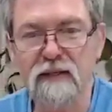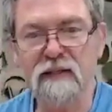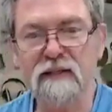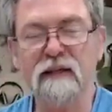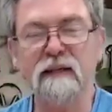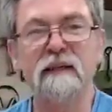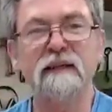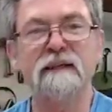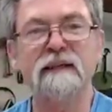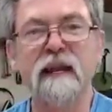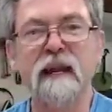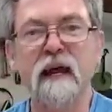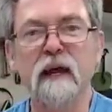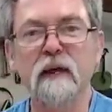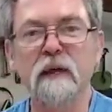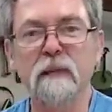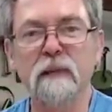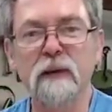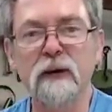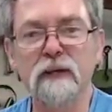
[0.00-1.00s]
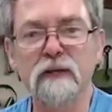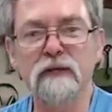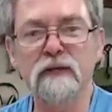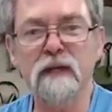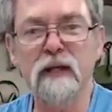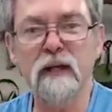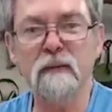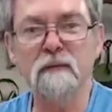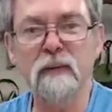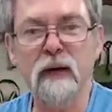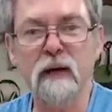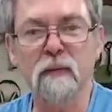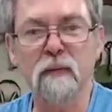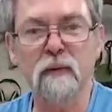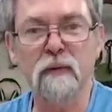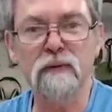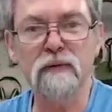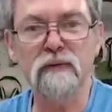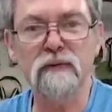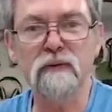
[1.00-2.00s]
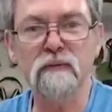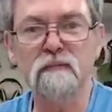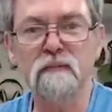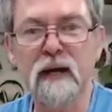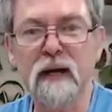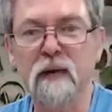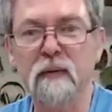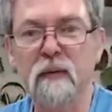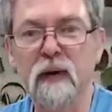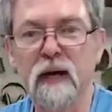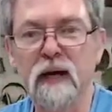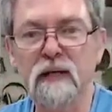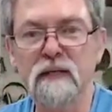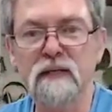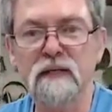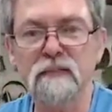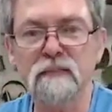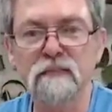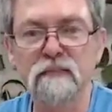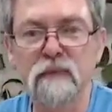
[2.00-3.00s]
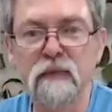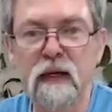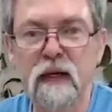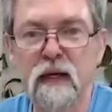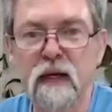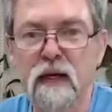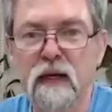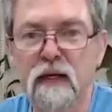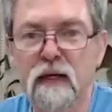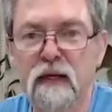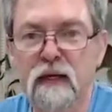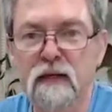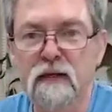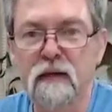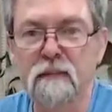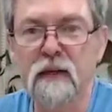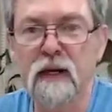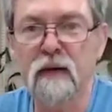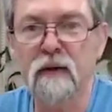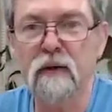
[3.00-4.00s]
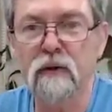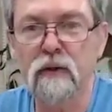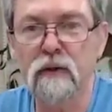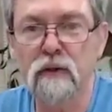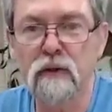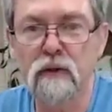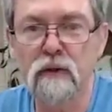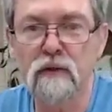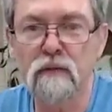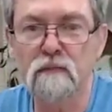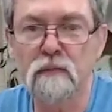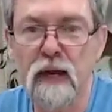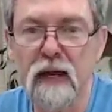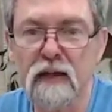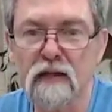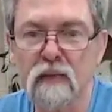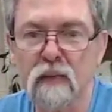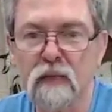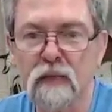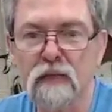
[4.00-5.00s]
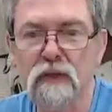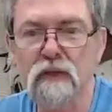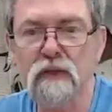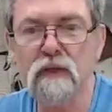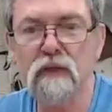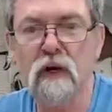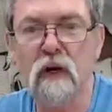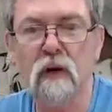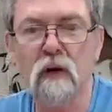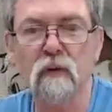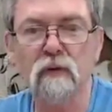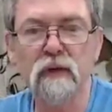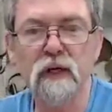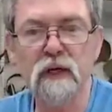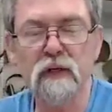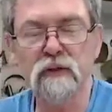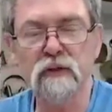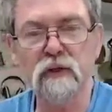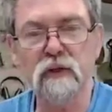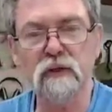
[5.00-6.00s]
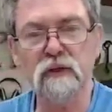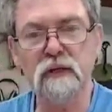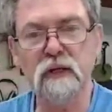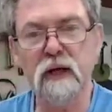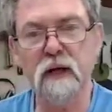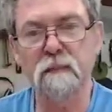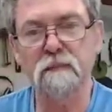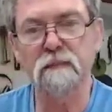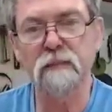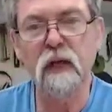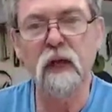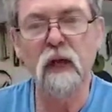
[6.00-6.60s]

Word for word: is that how you pronounce the name? Bakarods? Bakarods? Let me know. Could you use mag switches to hold the insert down?